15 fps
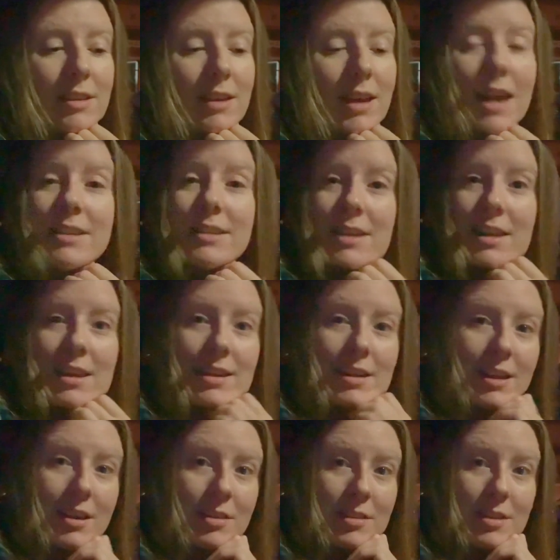had to eat
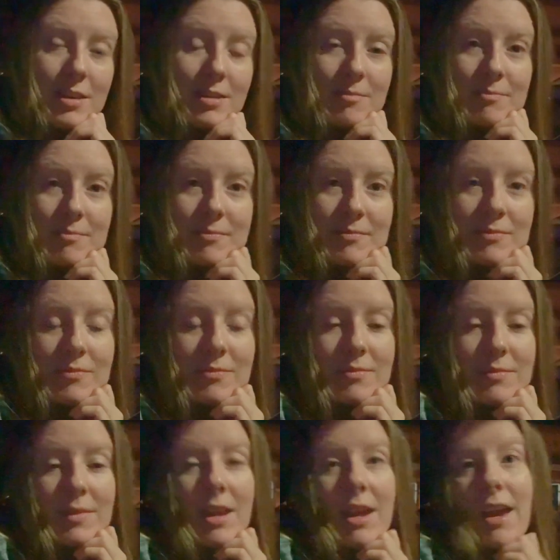healthy
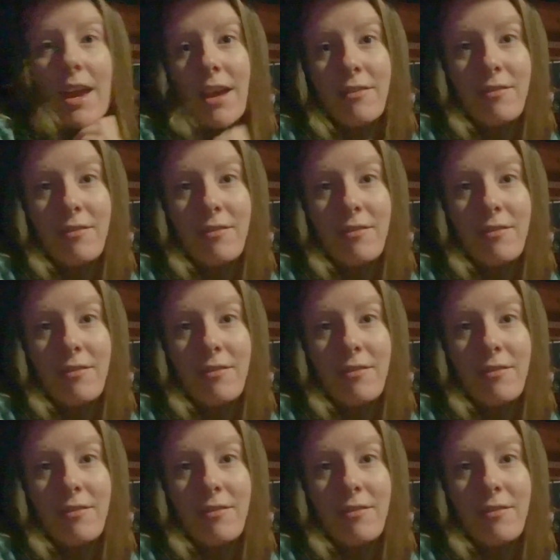and